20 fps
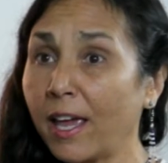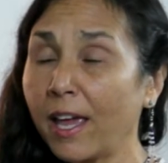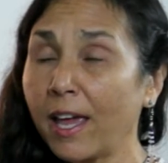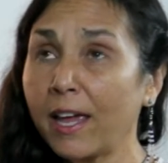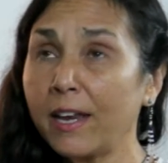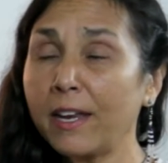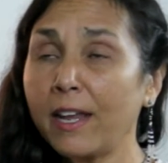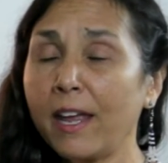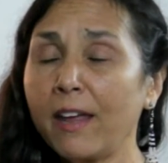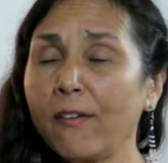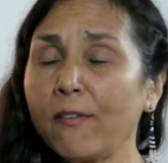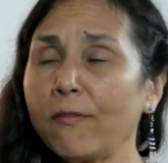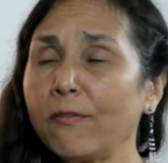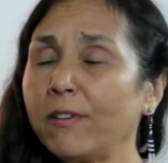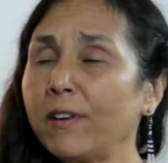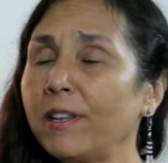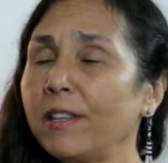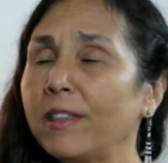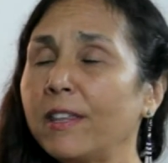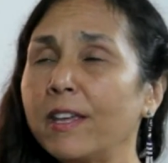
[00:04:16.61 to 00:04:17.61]
And
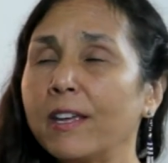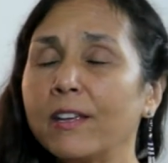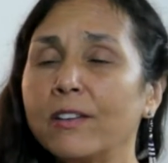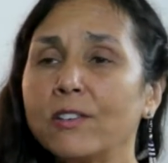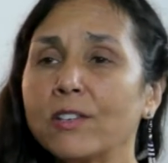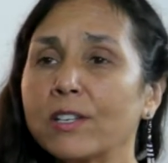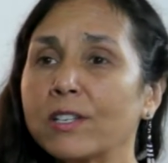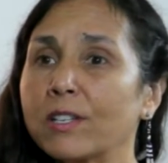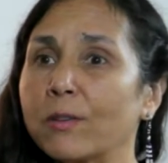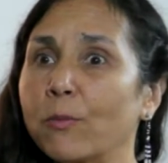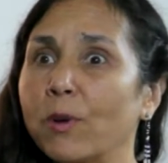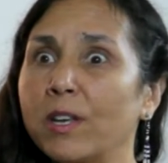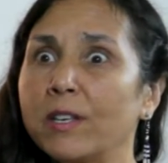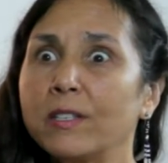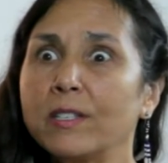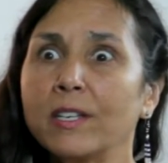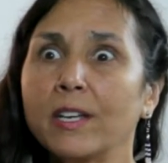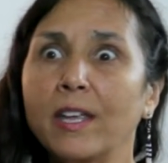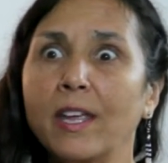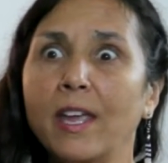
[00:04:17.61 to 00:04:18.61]
everything just
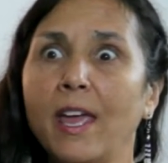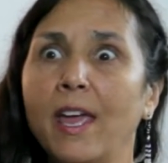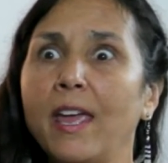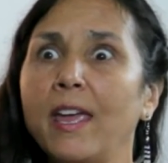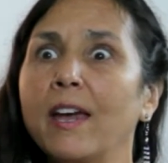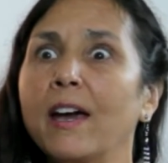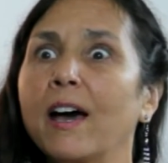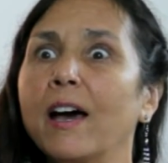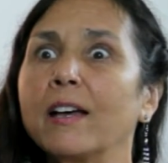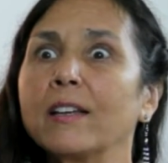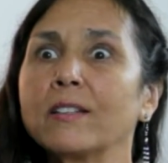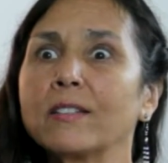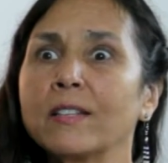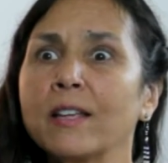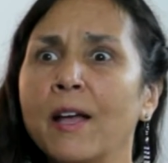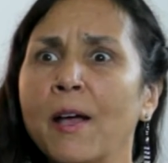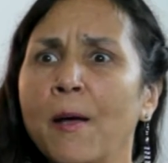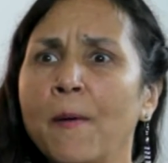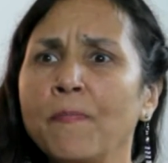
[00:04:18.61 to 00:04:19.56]
went to chaos.